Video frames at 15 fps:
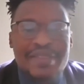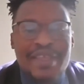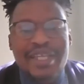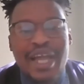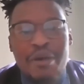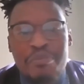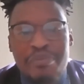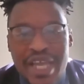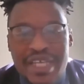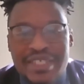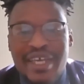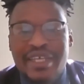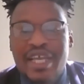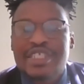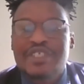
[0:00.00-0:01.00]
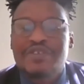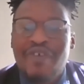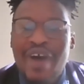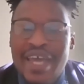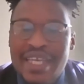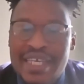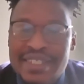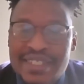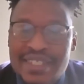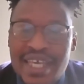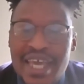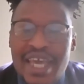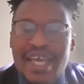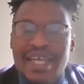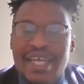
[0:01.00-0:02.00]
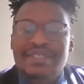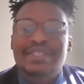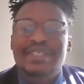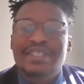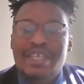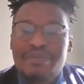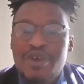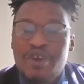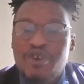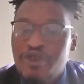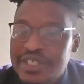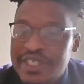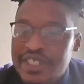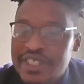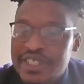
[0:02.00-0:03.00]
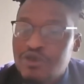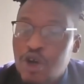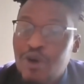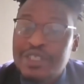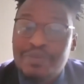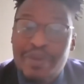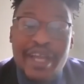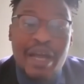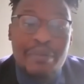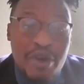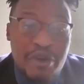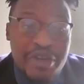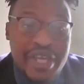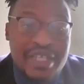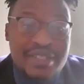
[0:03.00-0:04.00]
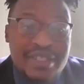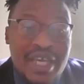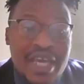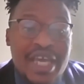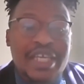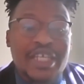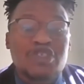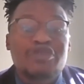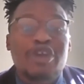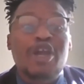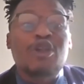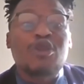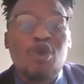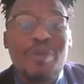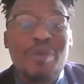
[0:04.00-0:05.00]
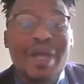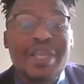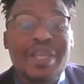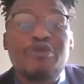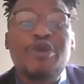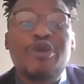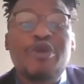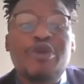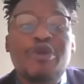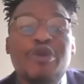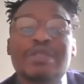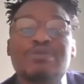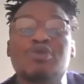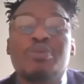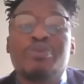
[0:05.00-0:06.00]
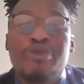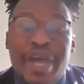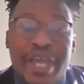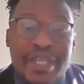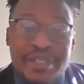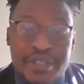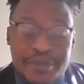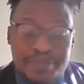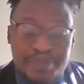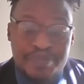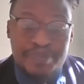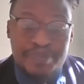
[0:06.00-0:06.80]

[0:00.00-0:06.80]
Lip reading: that campaigns against violence and systemic racism towards Black Americans into a globally recognizable brand."